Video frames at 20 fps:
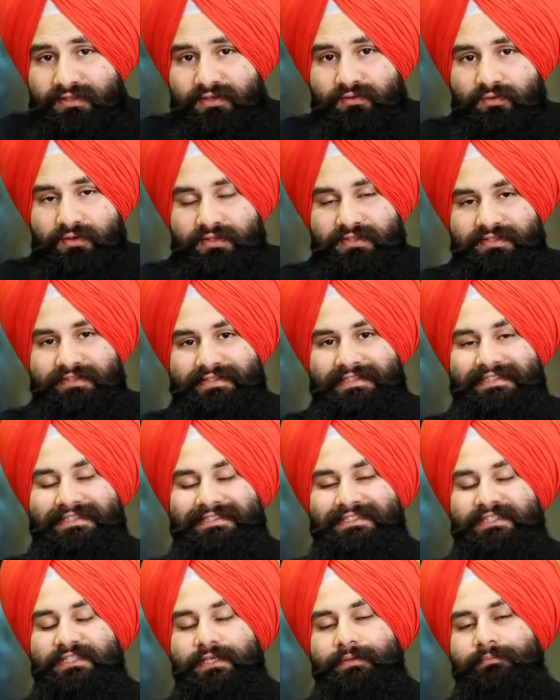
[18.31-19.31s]
our
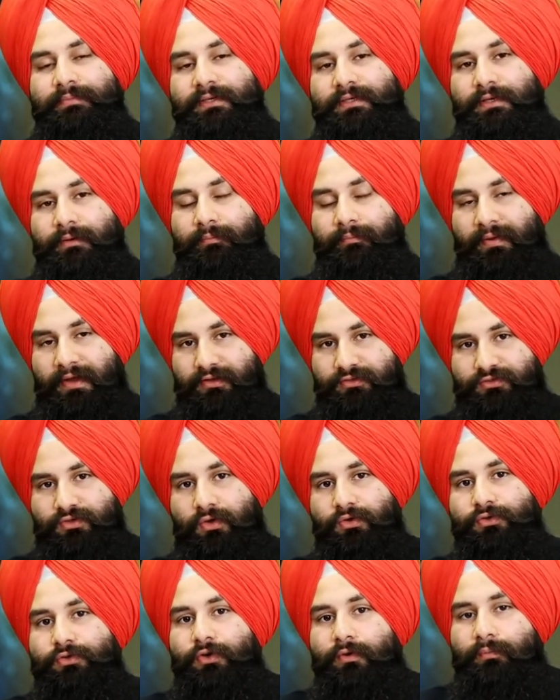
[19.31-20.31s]
CTA button based
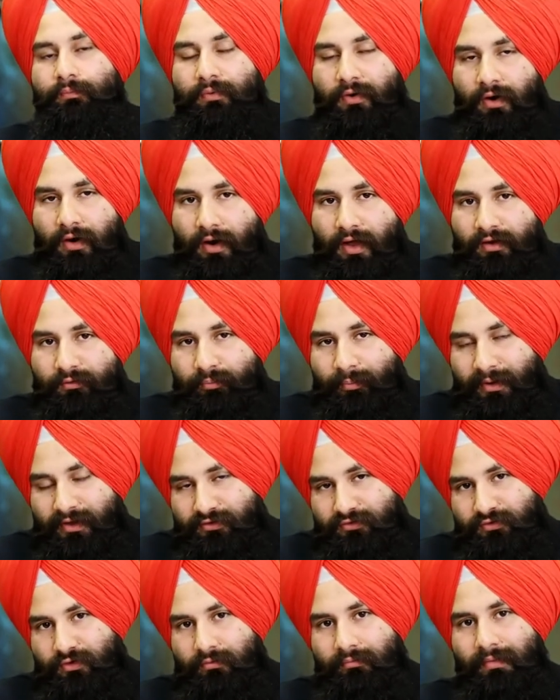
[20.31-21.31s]
on your product,
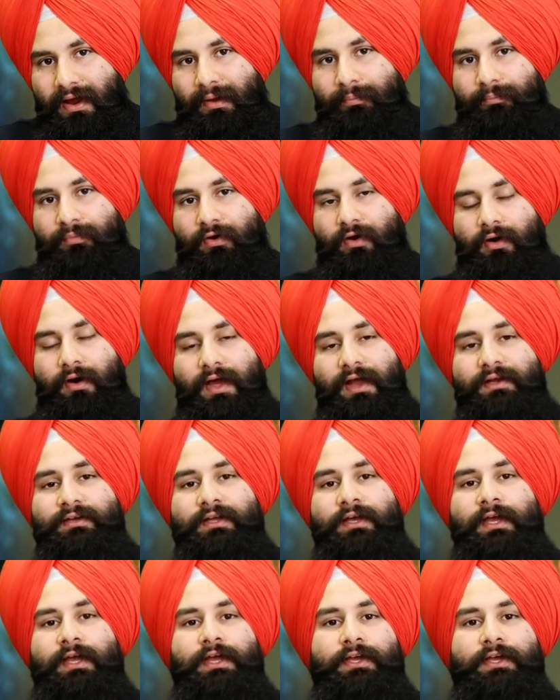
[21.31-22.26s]
based on my product.